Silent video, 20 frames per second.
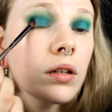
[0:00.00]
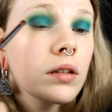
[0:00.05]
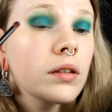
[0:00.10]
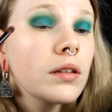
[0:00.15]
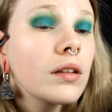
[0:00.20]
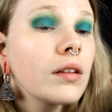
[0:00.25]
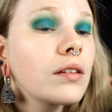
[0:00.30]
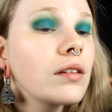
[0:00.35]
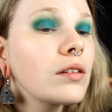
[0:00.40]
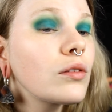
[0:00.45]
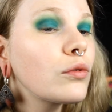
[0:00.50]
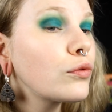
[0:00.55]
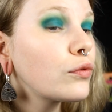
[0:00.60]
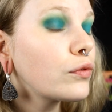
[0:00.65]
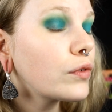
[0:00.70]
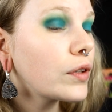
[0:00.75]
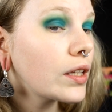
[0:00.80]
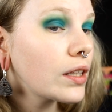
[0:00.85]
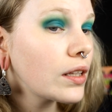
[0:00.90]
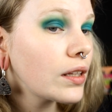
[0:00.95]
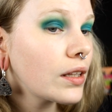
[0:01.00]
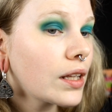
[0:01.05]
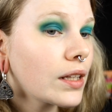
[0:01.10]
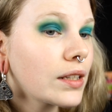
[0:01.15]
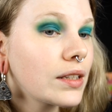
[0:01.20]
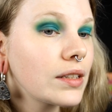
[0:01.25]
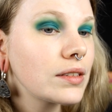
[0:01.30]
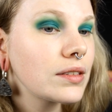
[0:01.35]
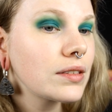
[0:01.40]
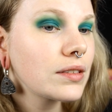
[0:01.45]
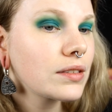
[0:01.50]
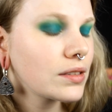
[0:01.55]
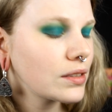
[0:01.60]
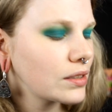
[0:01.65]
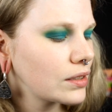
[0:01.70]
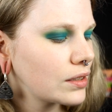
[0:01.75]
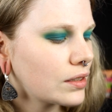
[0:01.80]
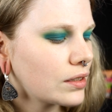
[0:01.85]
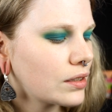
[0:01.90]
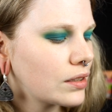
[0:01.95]
It doesn't feel like it's
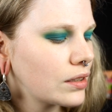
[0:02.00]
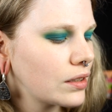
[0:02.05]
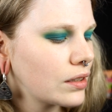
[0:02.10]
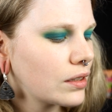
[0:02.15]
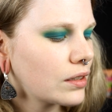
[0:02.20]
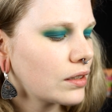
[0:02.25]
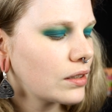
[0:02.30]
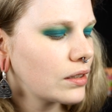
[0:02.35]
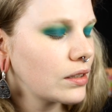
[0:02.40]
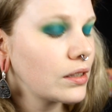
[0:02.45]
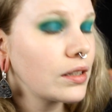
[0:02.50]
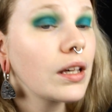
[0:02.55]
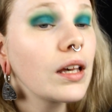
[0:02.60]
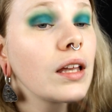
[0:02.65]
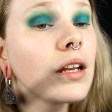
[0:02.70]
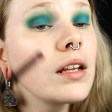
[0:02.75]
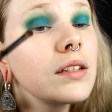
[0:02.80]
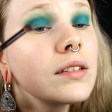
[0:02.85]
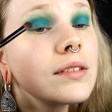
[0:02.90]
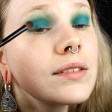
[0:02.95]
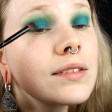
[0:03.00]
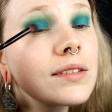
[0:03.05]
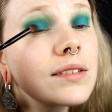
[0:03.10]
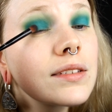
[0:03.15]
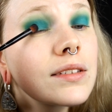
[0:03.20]
getting